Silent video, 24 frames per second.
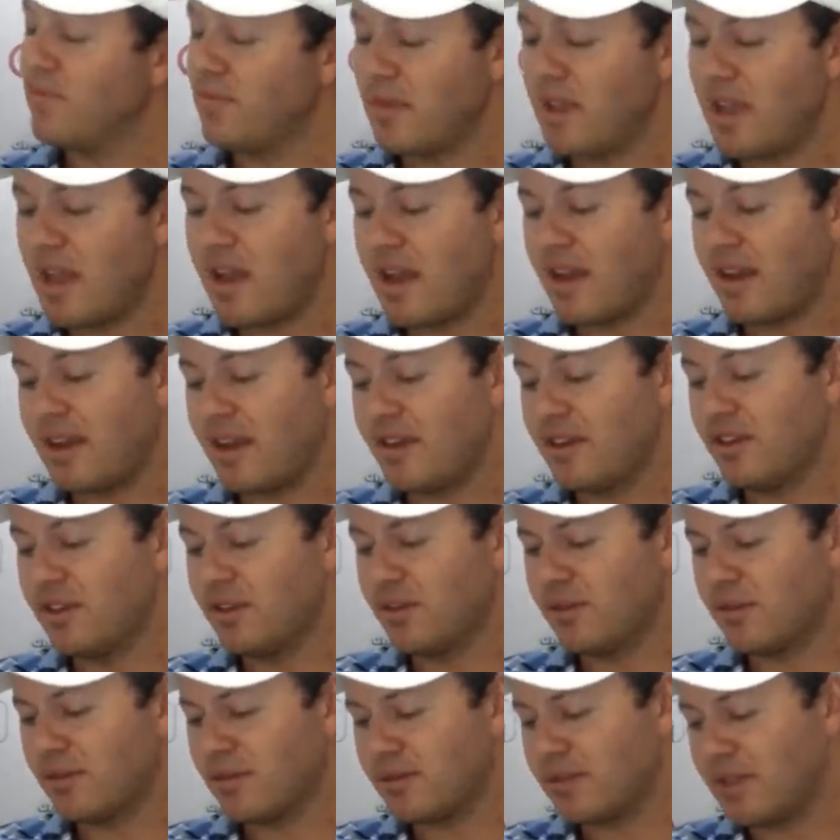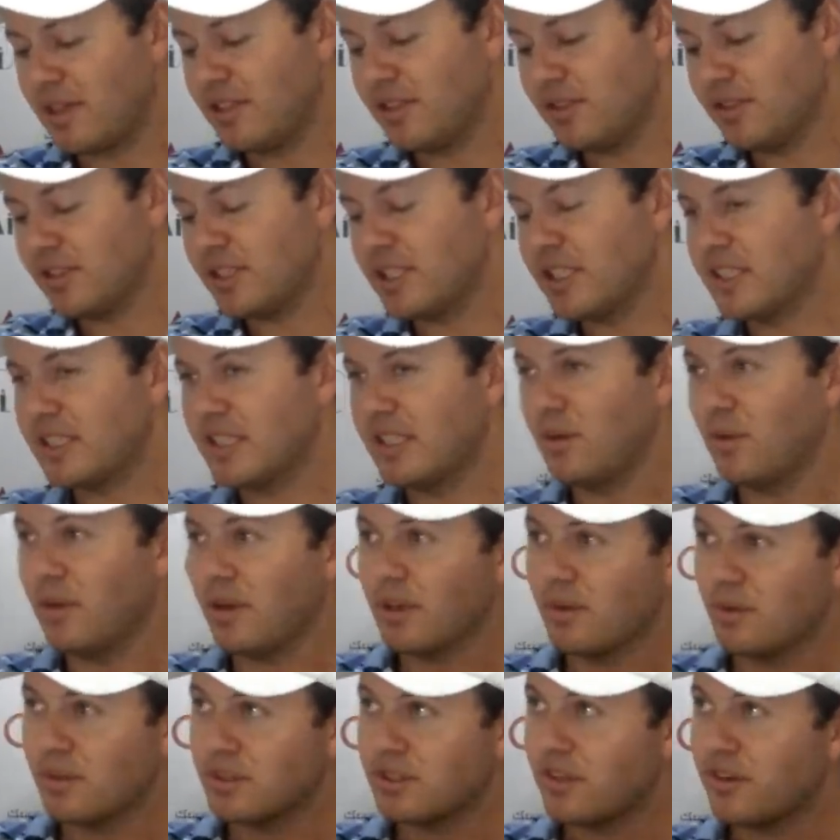I knew
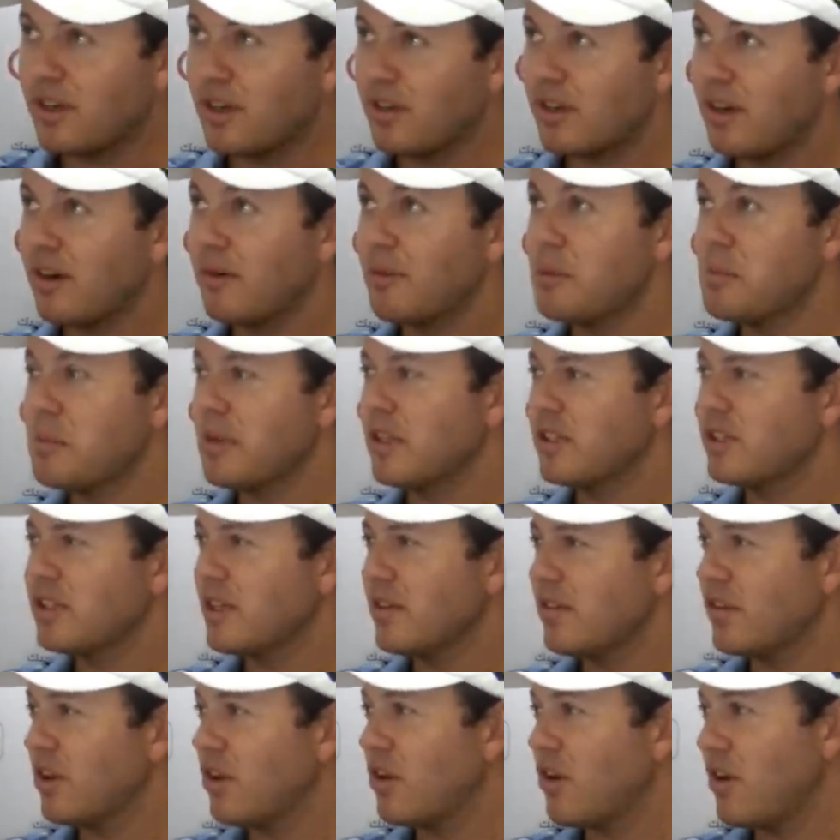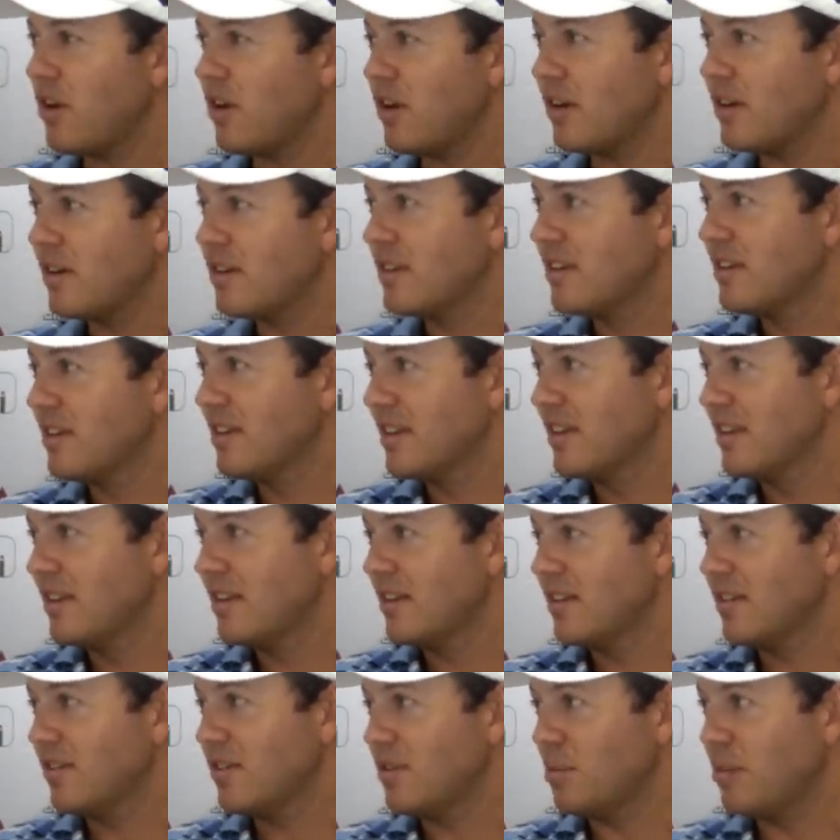61 was a record. I remember they used to have a car
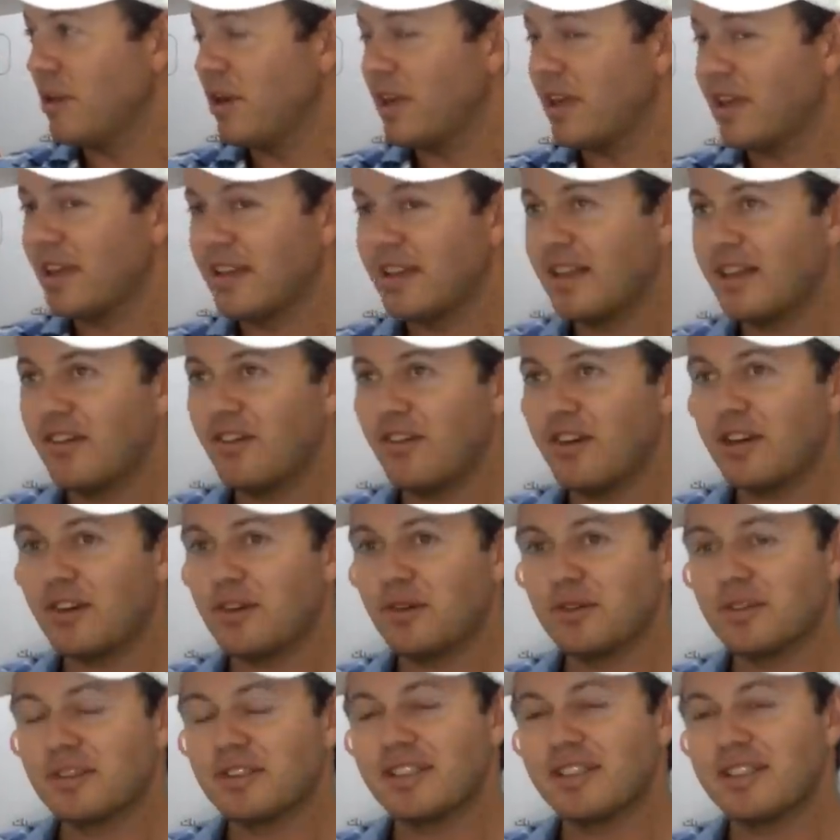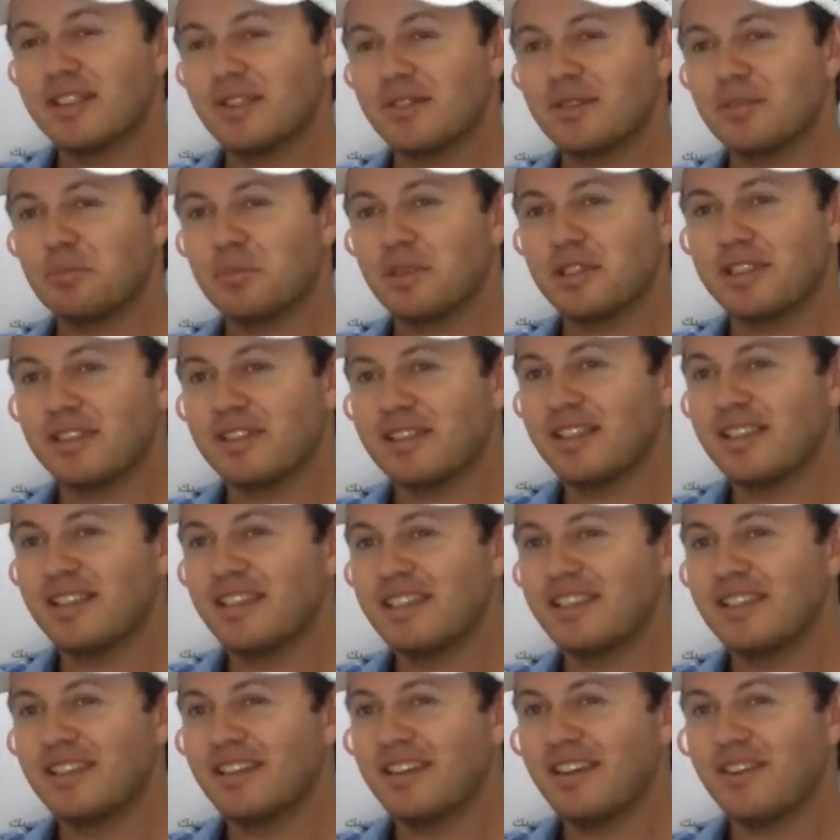for breaking that record, so that, but then
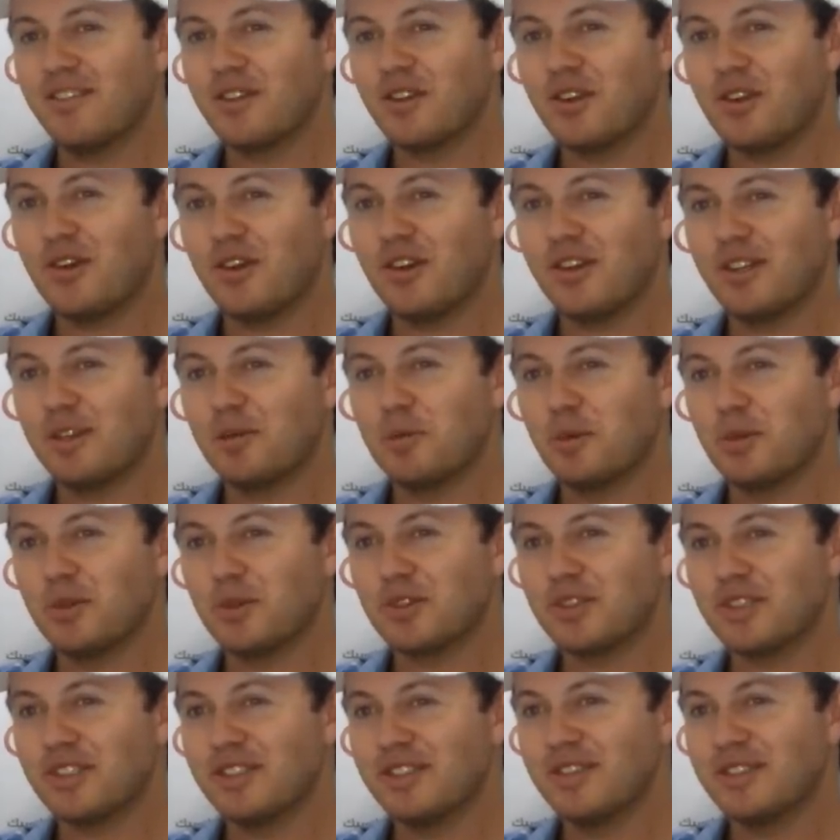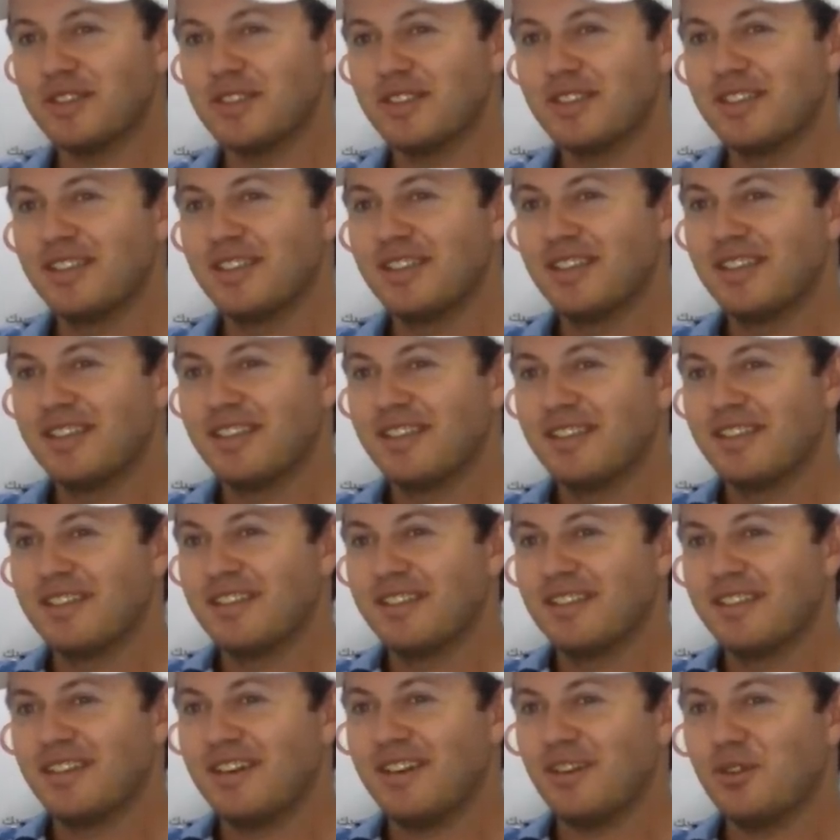they didn't have the car anymore, so
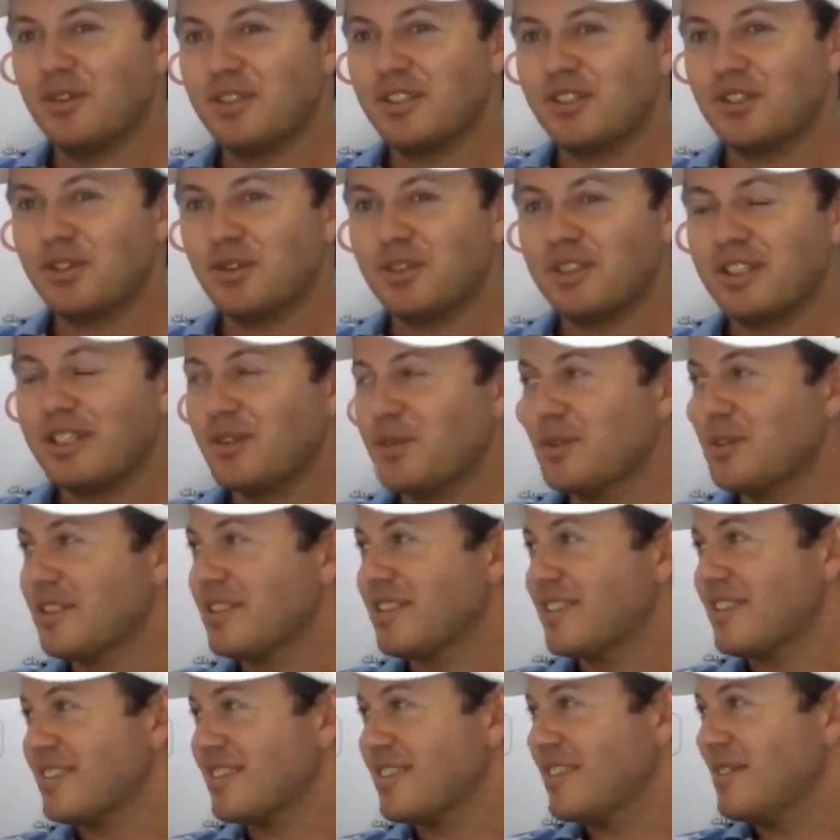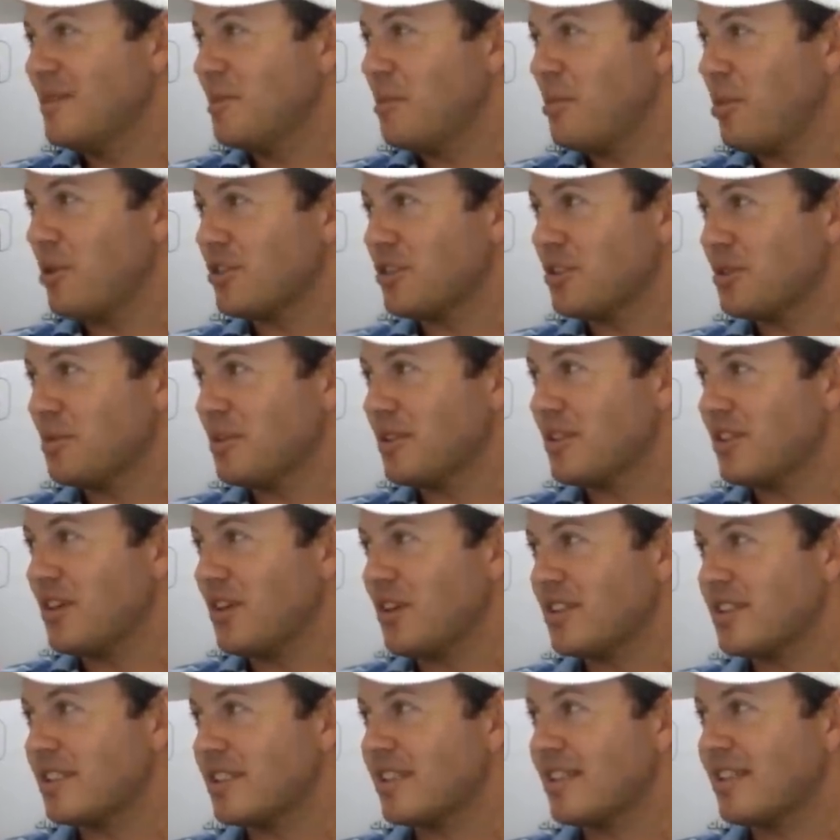I always thought that was an impossible
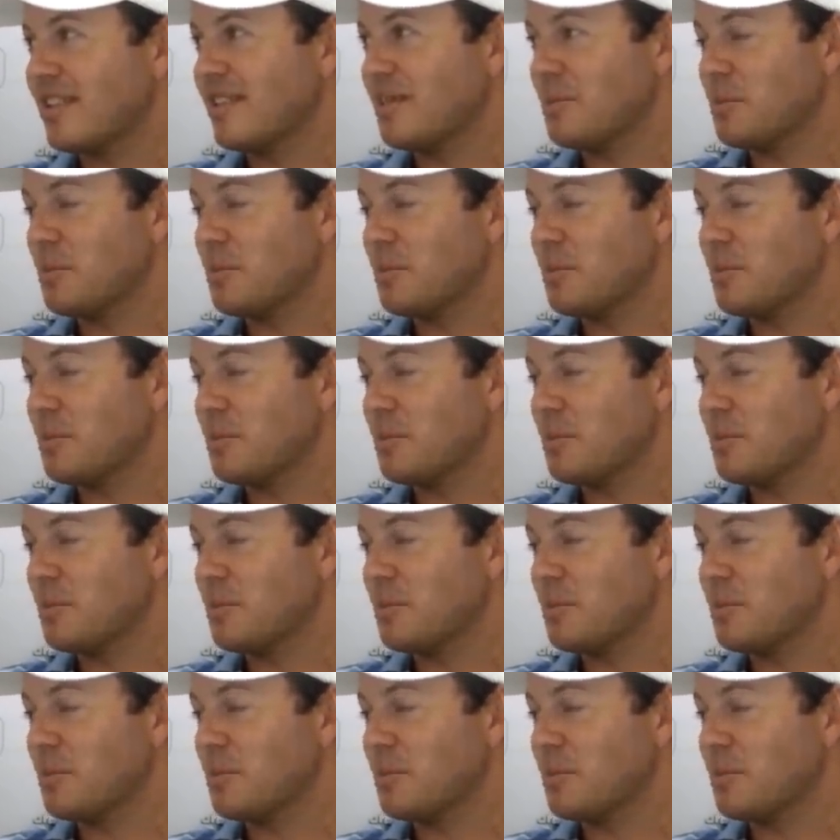task.